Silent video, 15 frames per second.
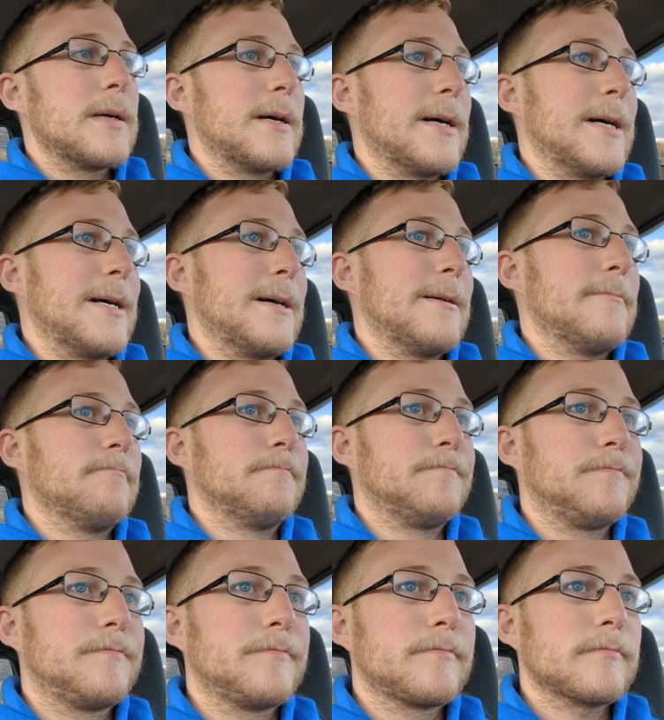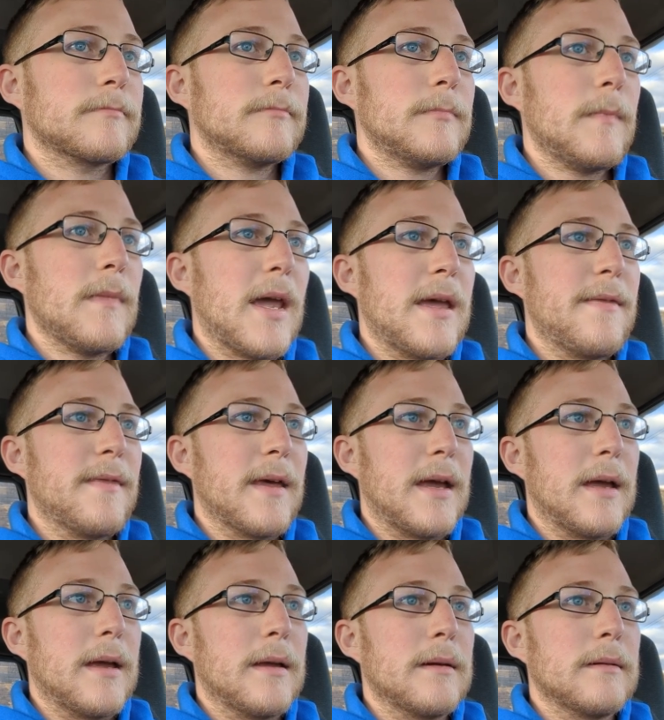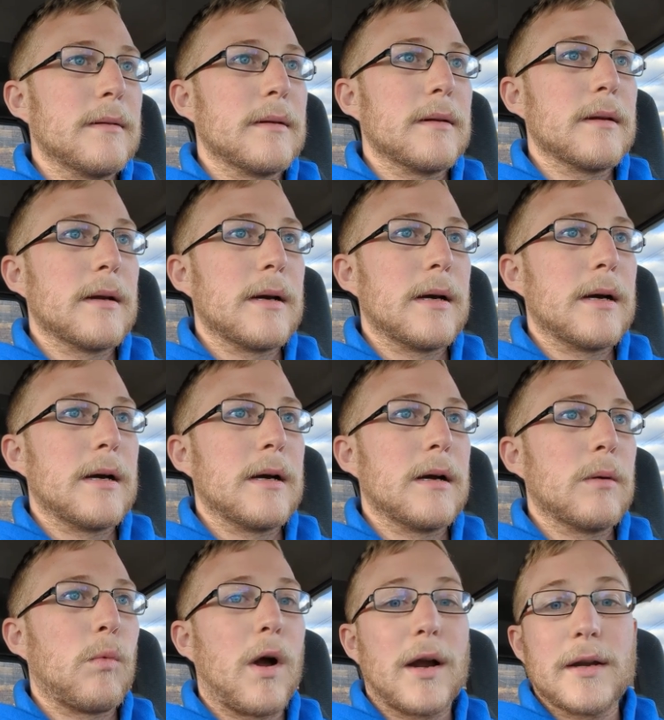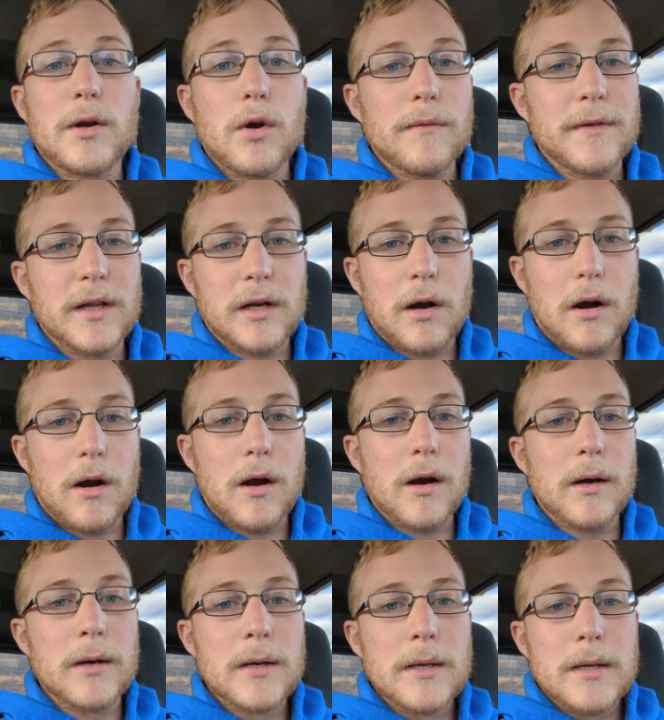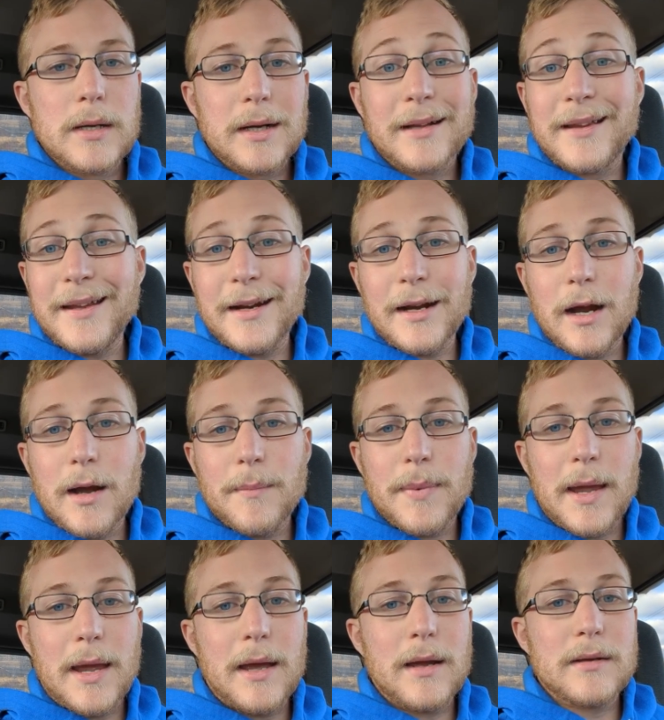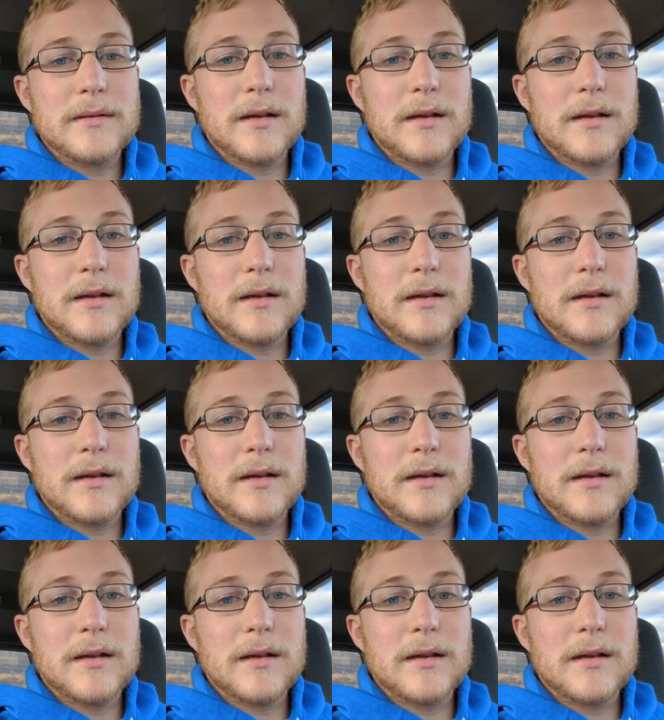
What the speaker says: And then walking over the car, cleaning up, and